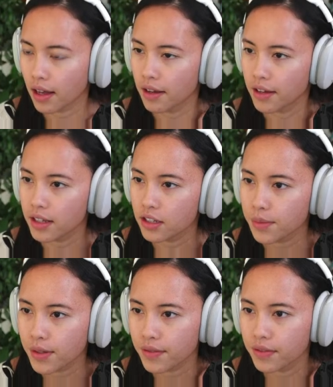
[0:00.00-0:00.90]
in
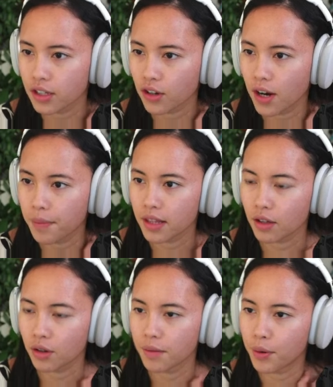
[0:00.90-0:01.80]
terms of describing the
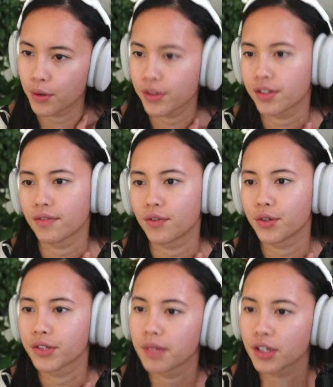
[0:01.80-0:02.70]
importance of
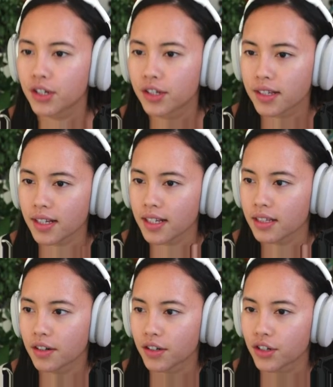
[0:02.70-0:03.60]
automations in
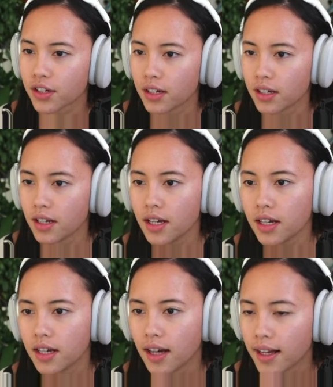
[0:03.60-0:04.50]
integration
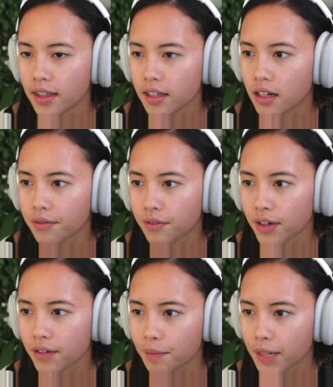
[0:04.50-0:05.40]
and delivery
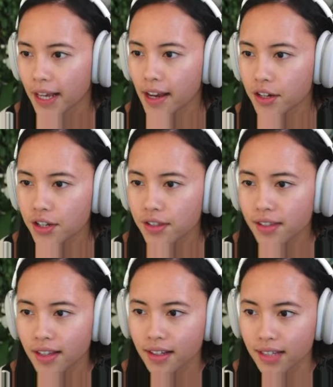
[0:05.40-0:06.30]
of applications
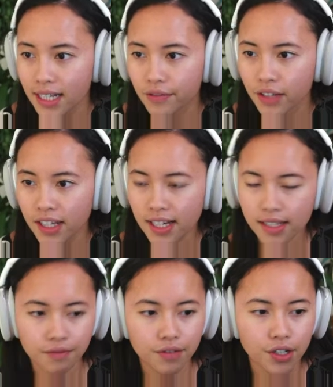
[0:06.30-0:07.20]
and the need for Git
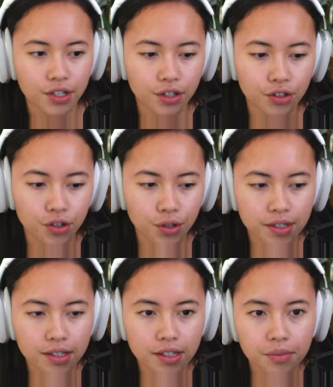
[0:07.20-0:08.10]
and version control
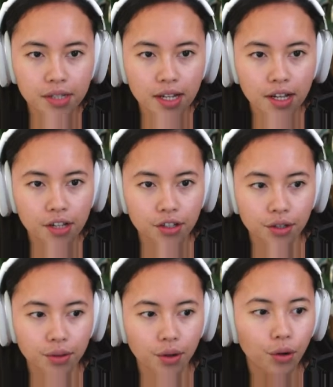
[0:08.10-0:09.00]
systems.
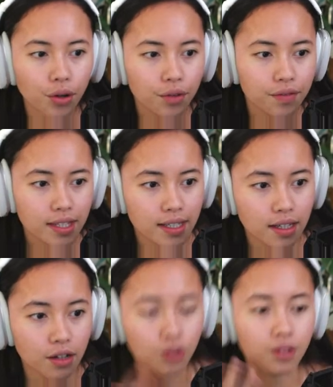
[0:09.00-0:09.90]
So all of
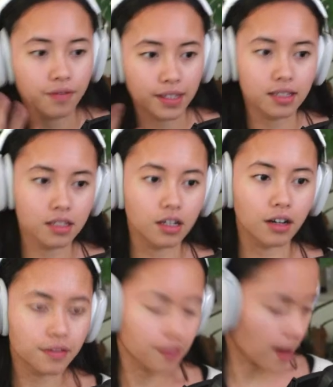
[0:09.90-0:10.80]
this
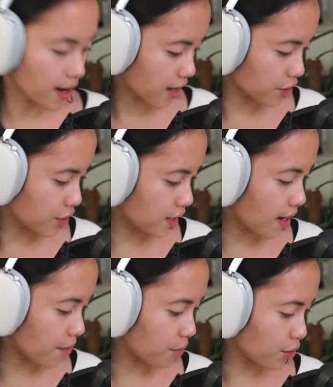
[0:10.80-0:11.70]
stuff, I actually
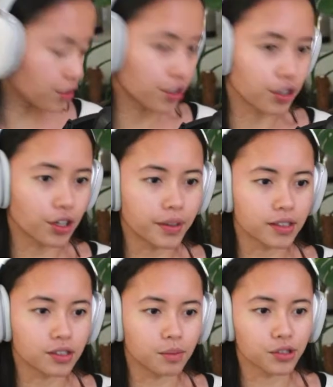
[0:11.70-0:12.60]
am not going to go
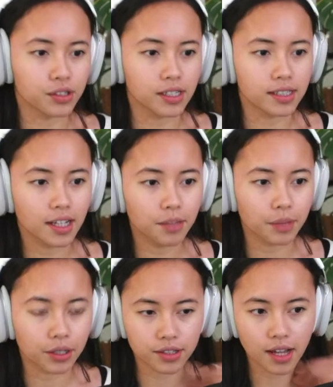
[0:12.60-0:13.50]
into much detail
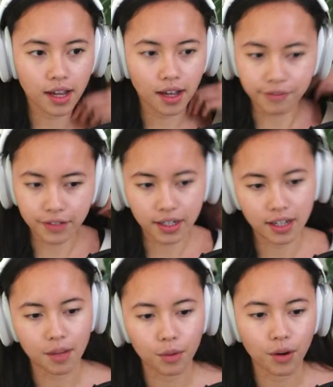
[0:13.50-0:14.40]
because I feel
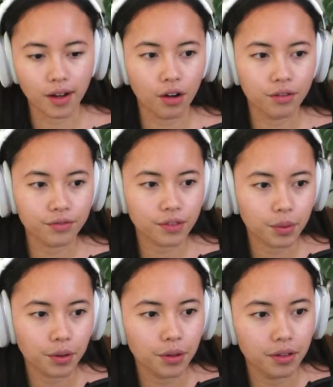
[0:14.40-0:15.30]
like I'm quite
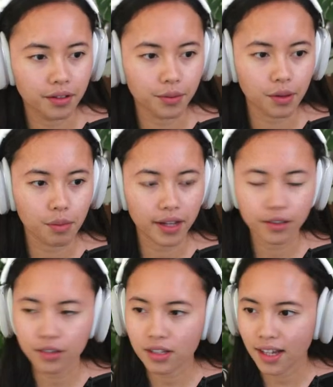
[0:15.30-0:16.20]
comfortable with my
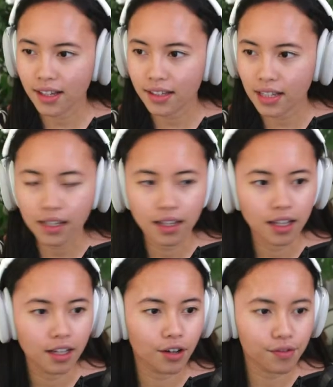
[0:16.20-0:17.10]
understanding
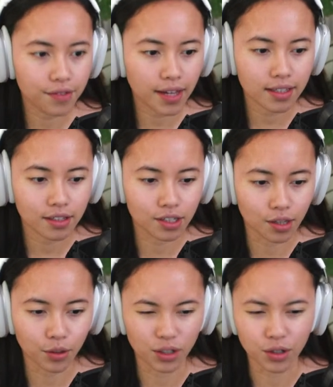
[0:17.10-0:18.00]
of that. So
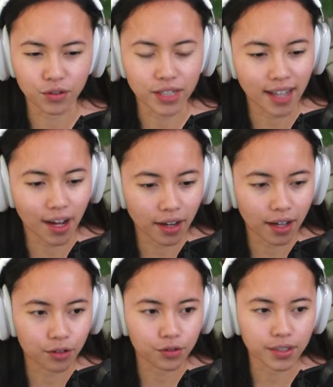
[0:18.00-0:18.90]
I'm not going to read it out
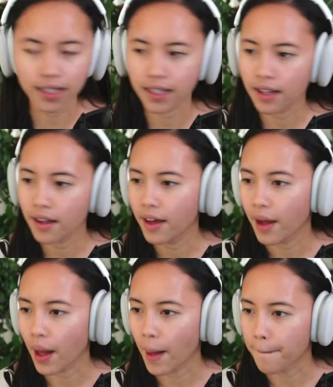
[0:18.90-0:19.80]
loud really.
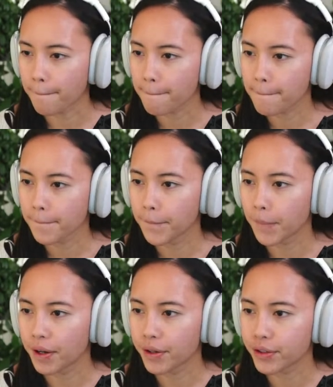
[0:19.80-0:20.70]

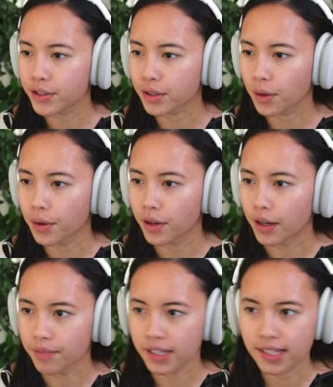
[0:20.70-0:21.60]
But
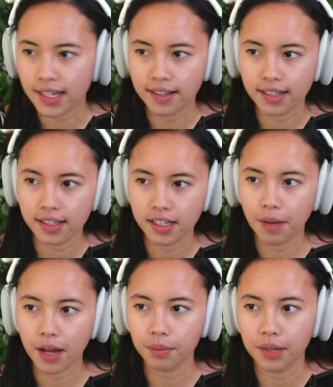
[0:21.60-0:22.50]
the CICD
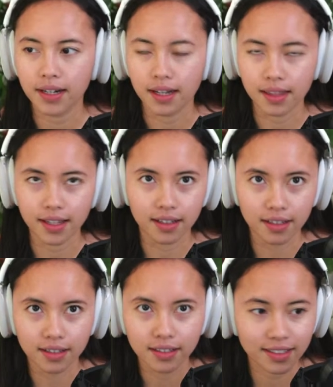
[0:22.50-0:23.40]
pipeline, I think,
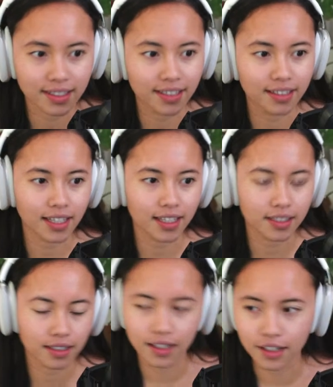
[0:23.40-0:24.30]
still
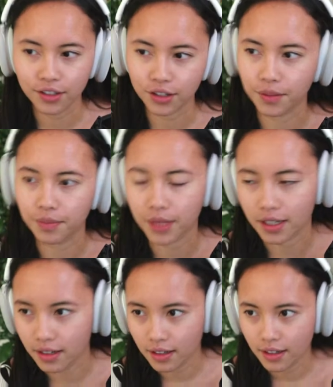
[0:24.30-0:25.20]
need
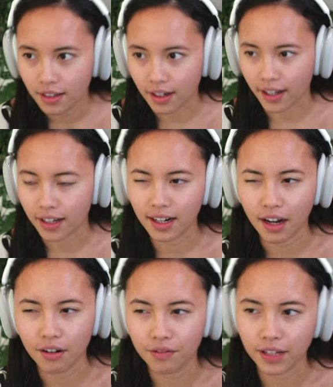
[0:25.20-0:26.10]
some
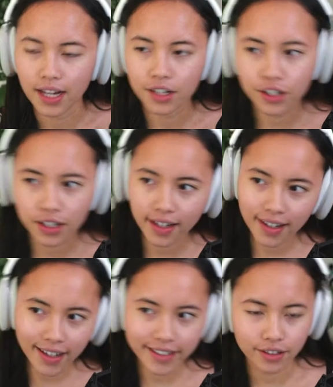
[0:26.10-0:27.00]
clarification, I
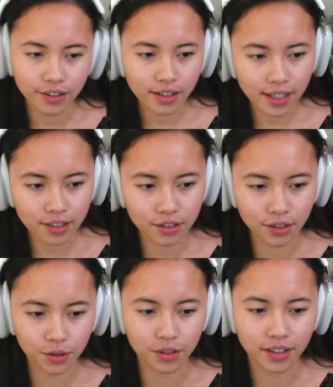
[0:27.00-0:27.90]
guess, on that.
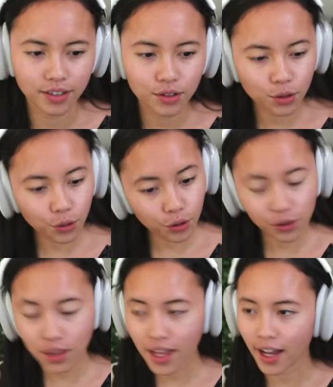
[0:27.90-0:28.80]
So I'll just talk
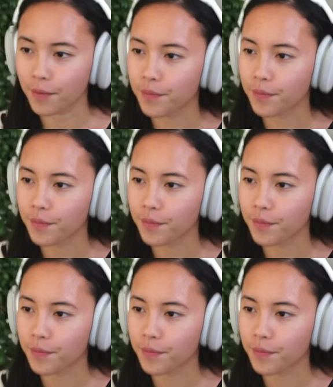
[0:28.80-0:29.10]
through that.